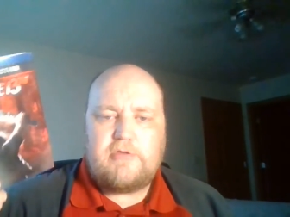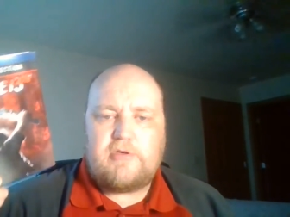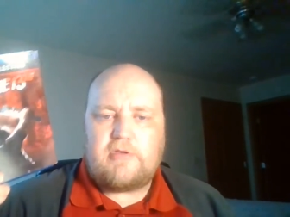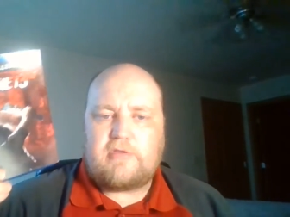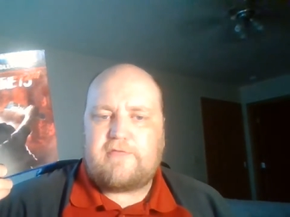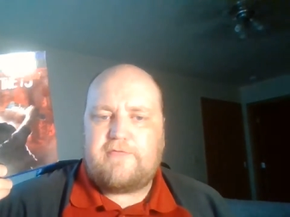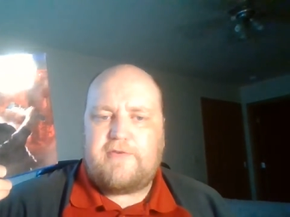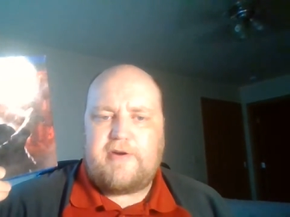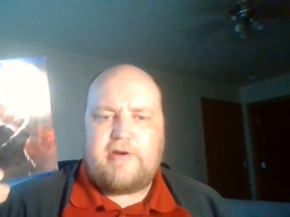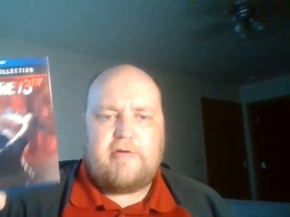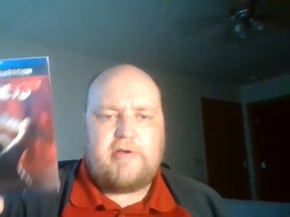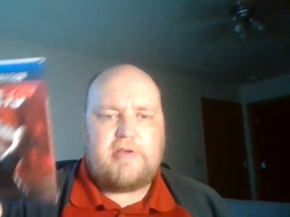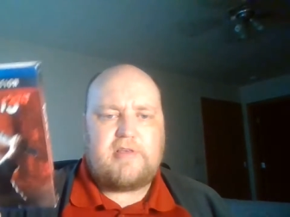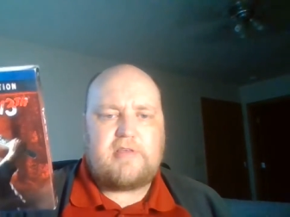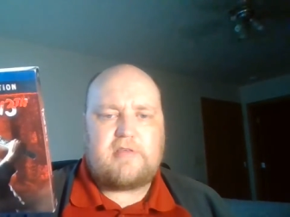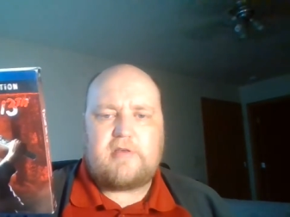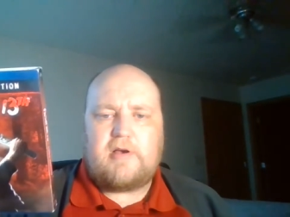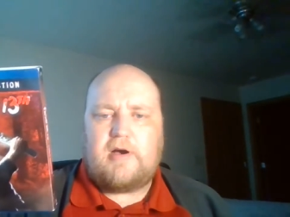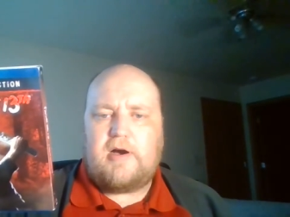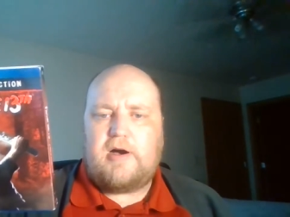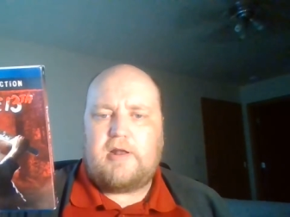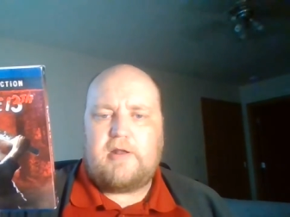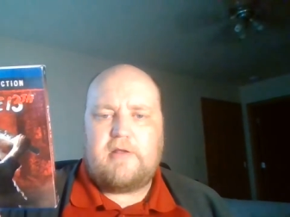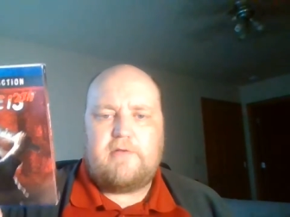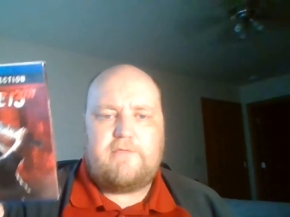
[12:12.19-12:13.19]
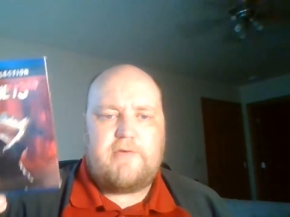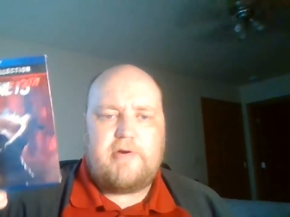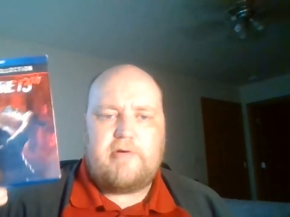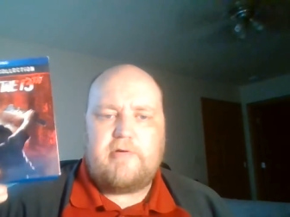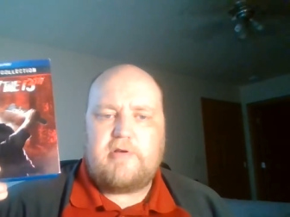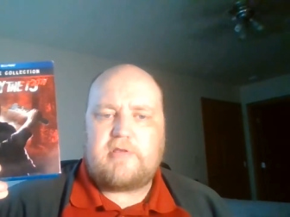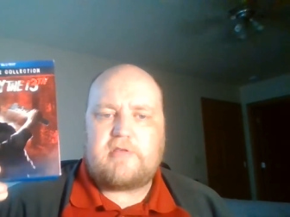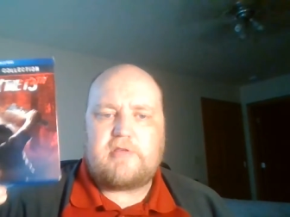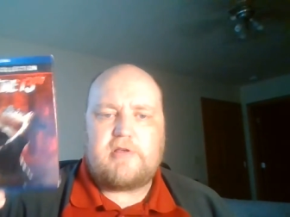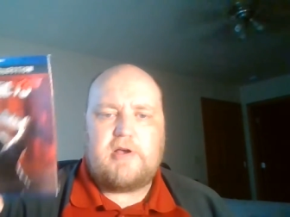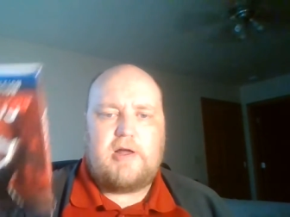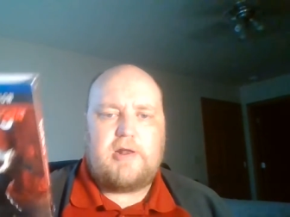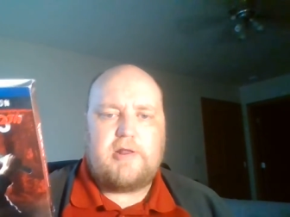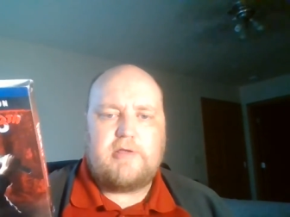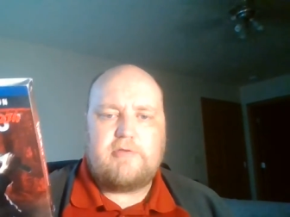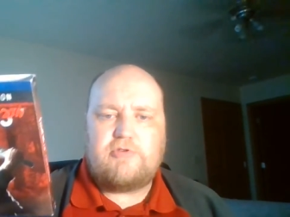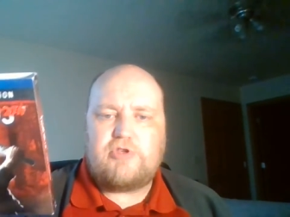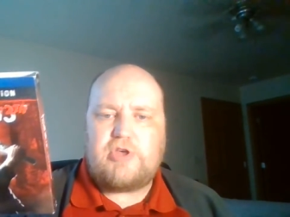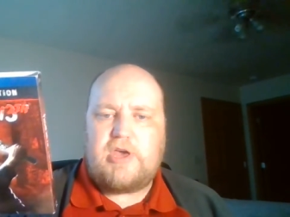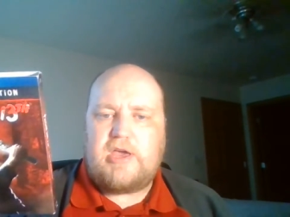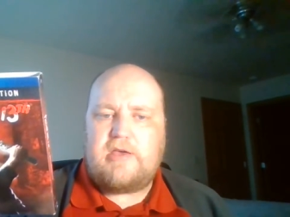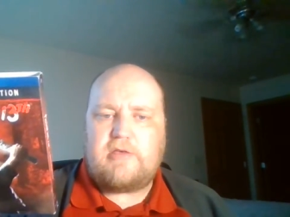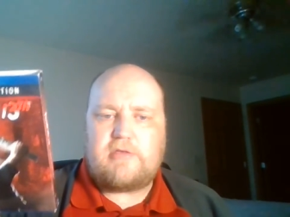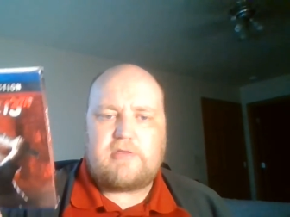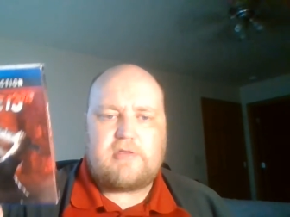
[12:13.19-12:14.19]
Just very solid, very solid
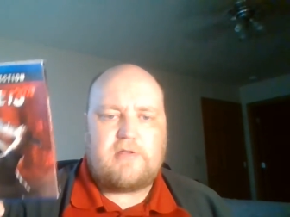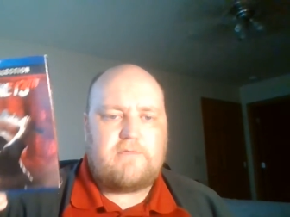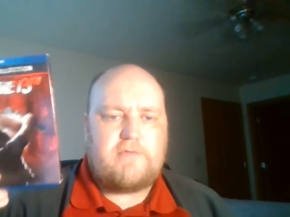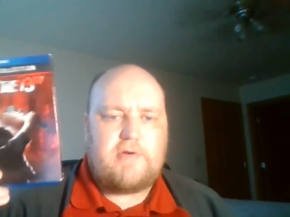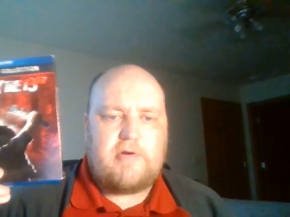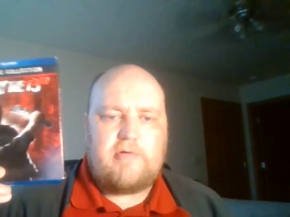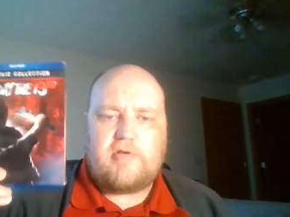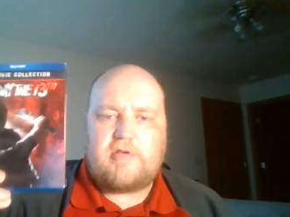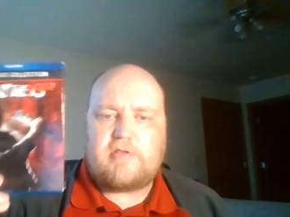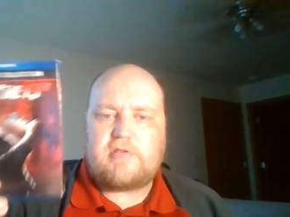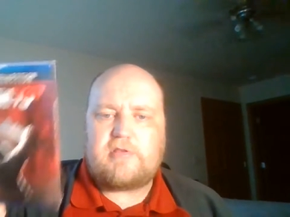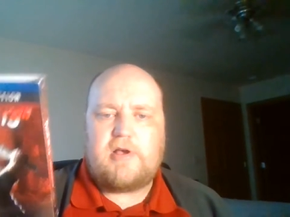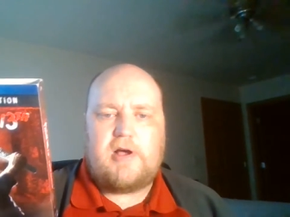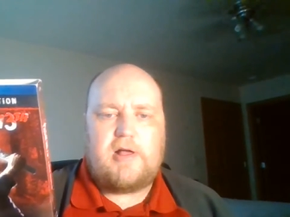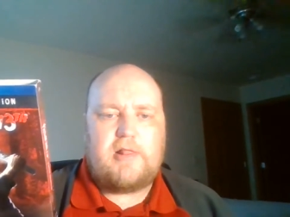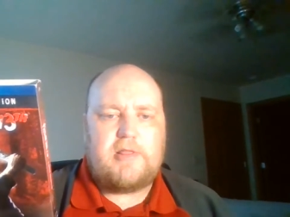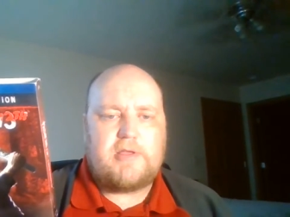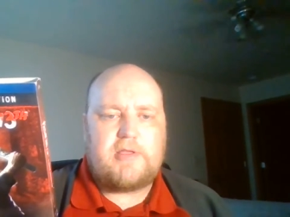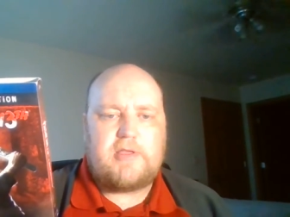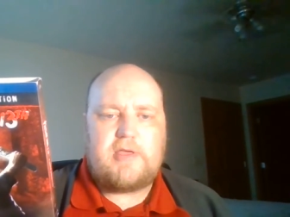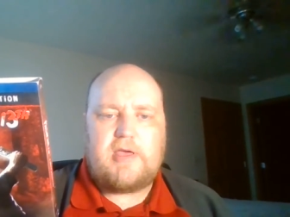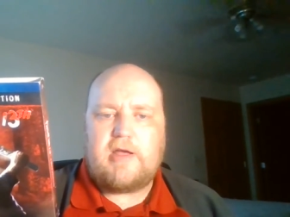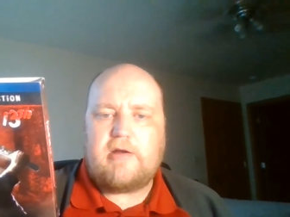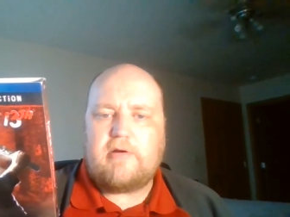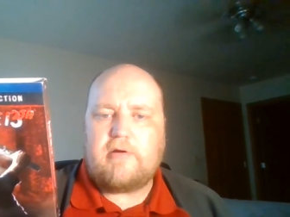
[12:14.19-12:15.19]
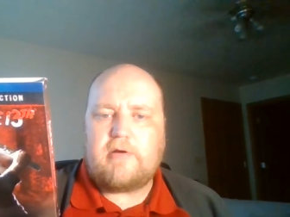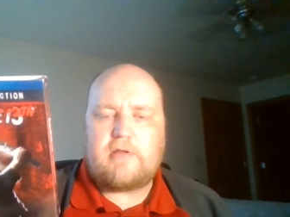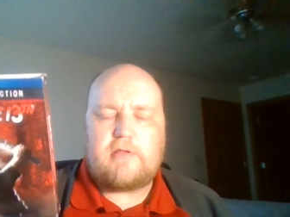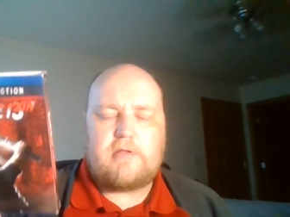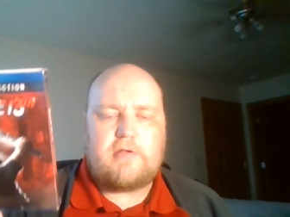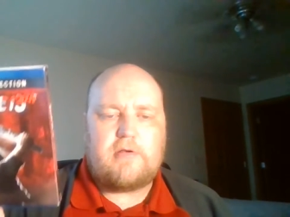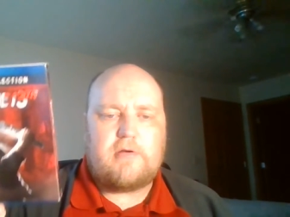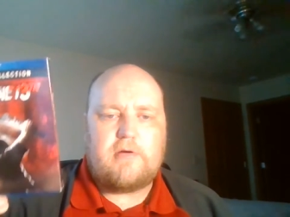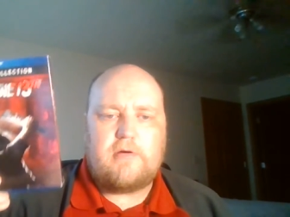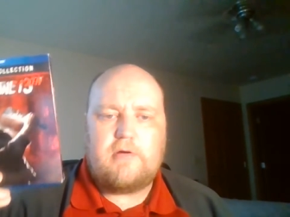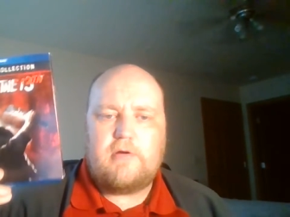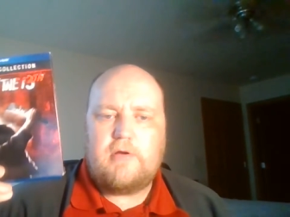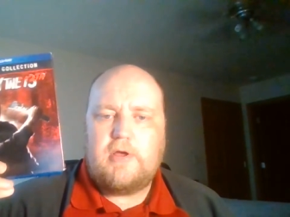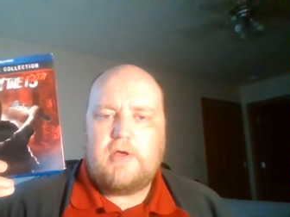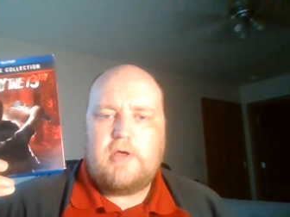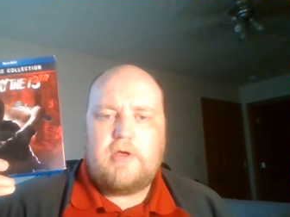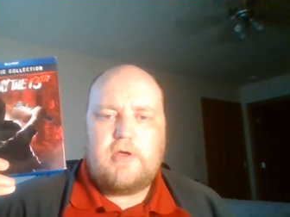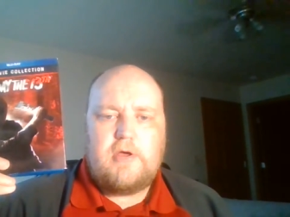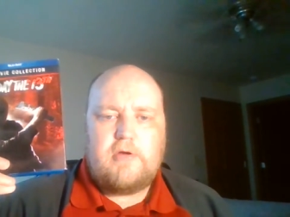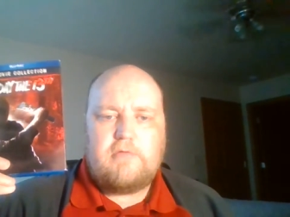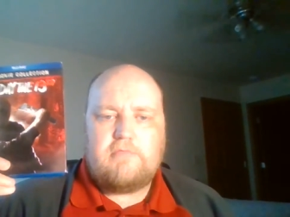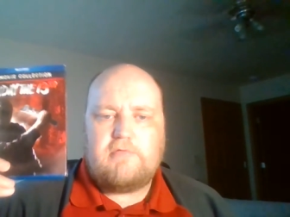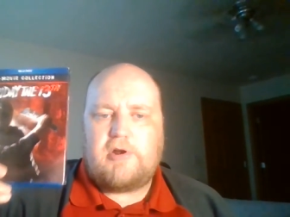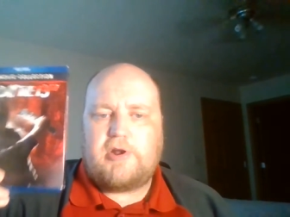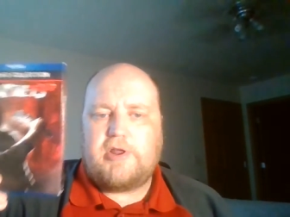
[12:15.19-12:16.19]
Jason, very solid character
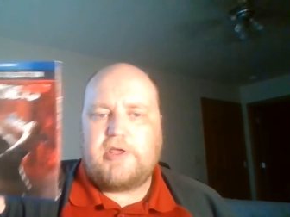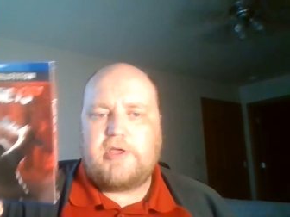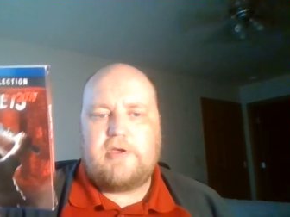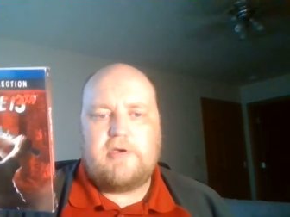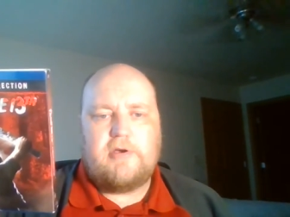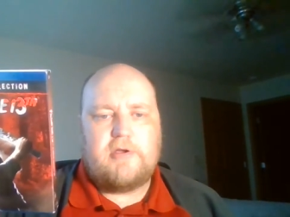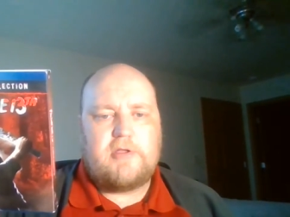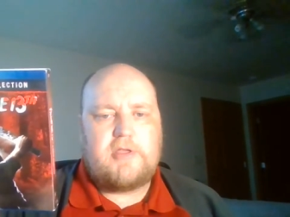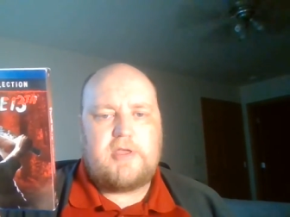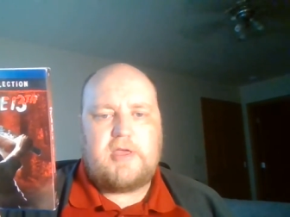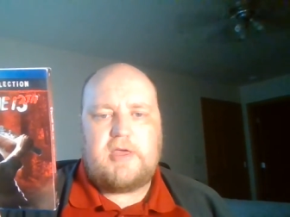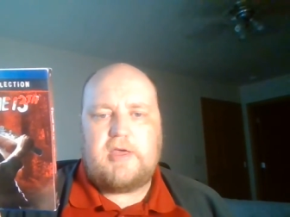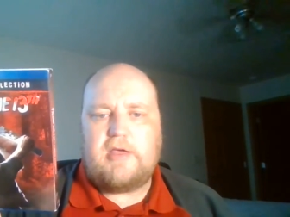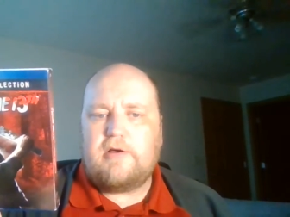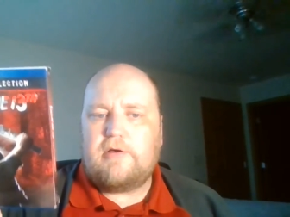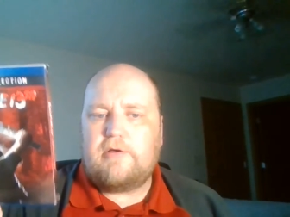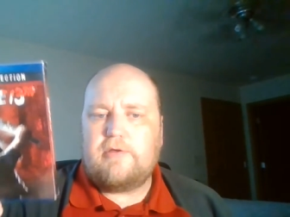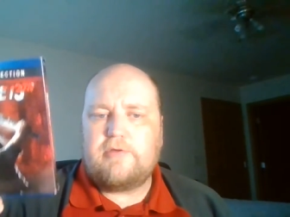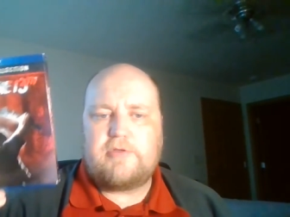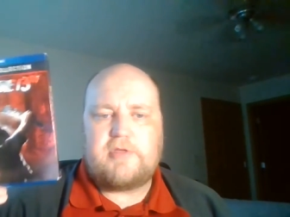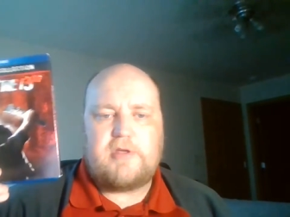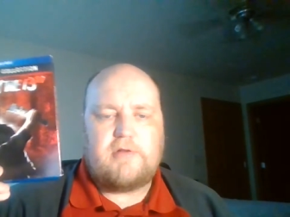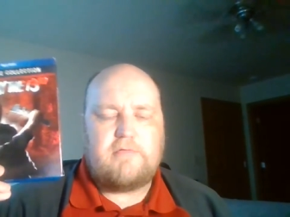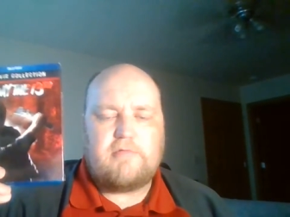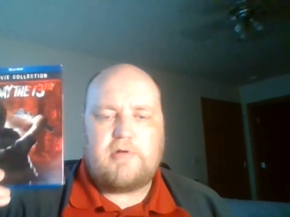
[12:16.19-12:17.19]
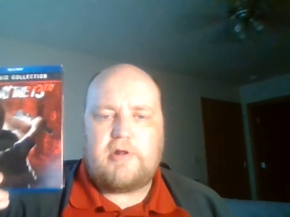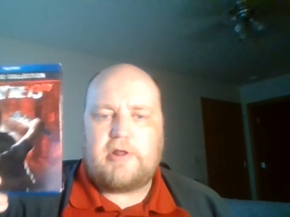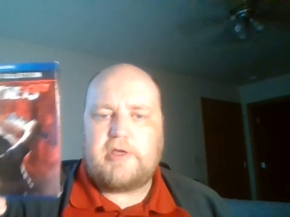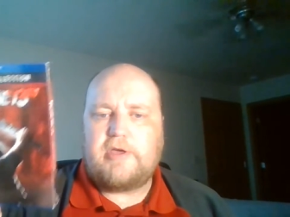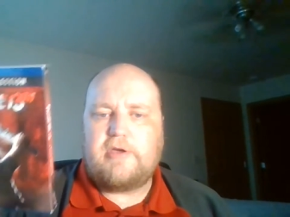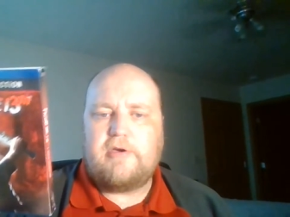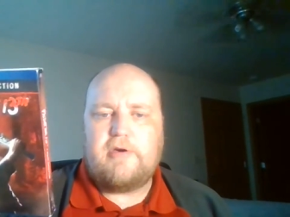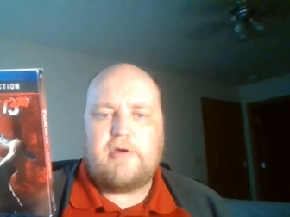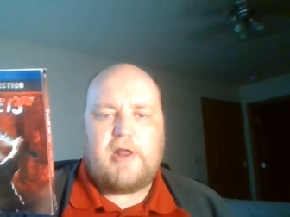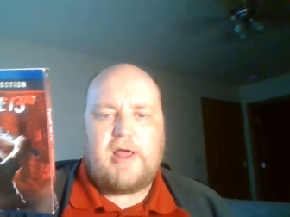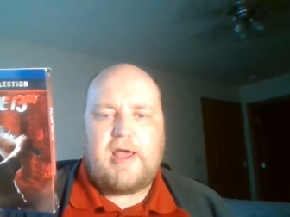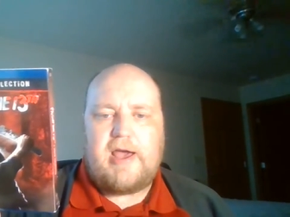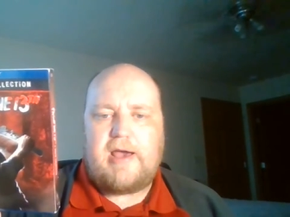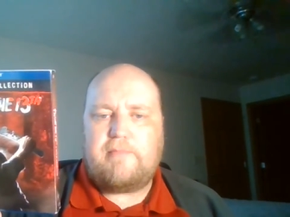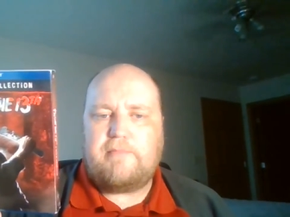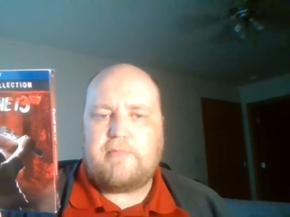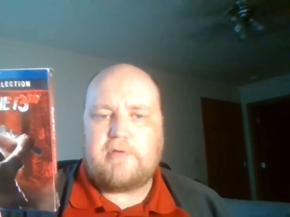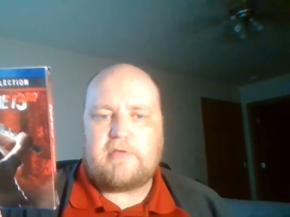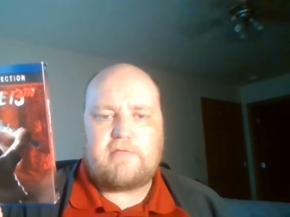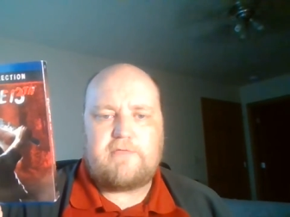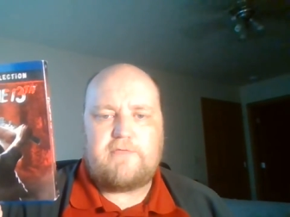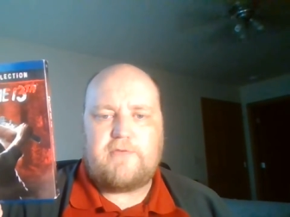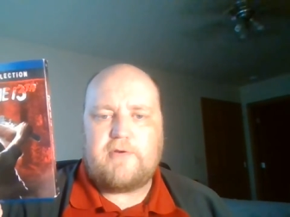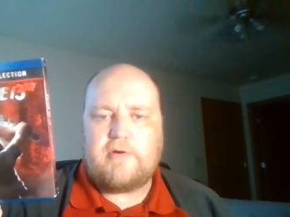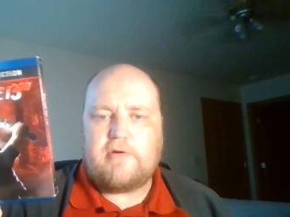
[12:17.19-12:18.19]
really good kills and really good
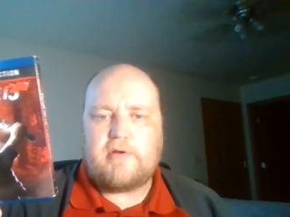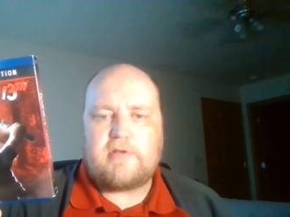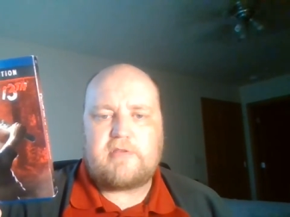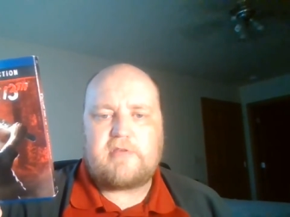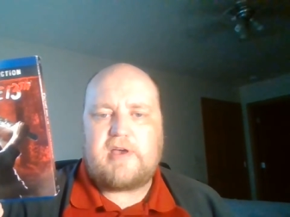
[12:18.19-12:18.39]
atmosphere.